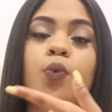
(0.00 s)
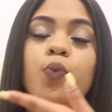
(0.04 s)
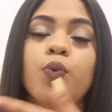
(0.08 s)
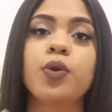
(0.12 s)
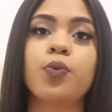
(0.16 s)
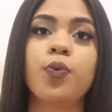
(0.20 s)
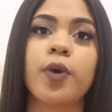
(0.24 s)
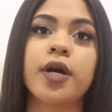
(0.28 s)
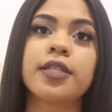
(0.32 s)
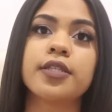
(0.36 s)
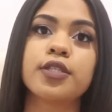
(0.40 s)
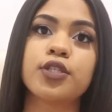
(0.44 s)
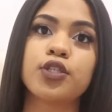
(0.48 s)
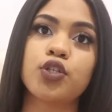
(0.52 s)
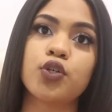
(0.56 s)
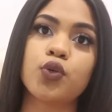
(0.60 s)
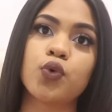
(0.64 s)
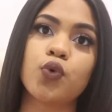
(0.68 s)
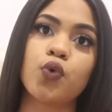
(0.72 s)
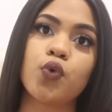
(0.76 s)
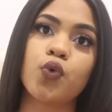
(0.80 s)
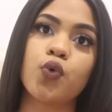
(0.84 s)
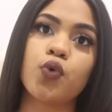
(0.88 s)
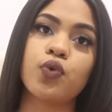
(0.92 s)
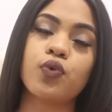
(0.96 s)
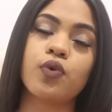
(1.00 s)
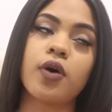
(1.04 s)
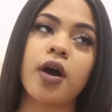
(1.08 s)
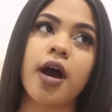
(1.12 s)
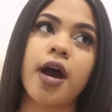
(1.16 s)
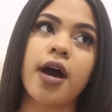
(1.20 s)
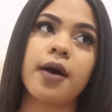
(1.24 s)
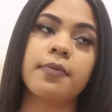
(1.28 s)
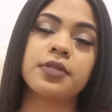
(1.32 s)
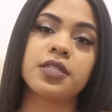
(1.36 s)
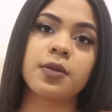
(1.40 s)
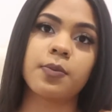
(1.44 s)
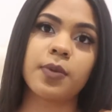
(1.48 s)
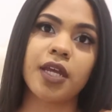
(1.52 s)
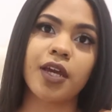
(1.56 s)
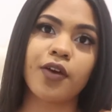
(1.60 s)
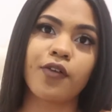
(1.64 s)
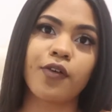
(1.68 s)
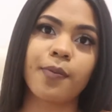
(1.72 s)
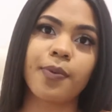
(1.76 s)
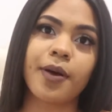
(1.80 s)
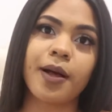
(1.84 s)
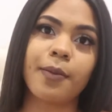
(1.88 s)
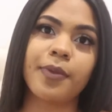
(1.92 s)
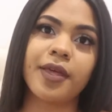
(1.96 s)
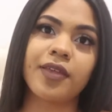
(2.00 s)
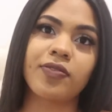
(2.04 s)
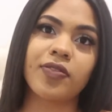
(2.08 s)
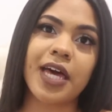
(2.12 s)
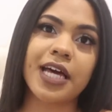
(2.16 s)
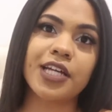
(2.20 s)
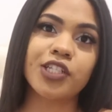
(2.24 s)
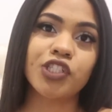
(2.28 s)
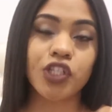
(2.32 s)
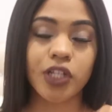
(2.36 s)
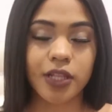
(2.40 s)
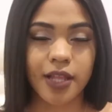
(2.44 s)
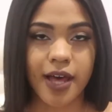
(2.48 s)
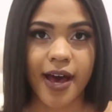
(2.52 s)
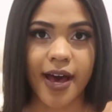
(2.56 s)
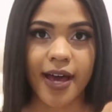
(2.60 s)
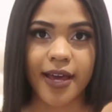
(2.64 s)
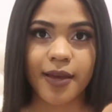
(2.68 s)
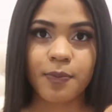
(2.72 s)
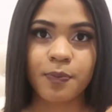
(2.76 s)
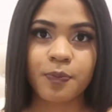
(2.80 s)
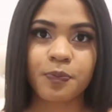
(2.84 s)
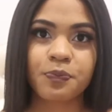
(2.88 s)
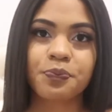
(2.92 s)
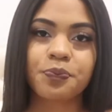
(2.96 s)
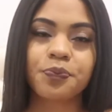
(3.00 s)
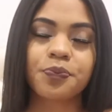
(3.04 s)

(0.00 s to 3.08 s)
We went to Dominican Republic that July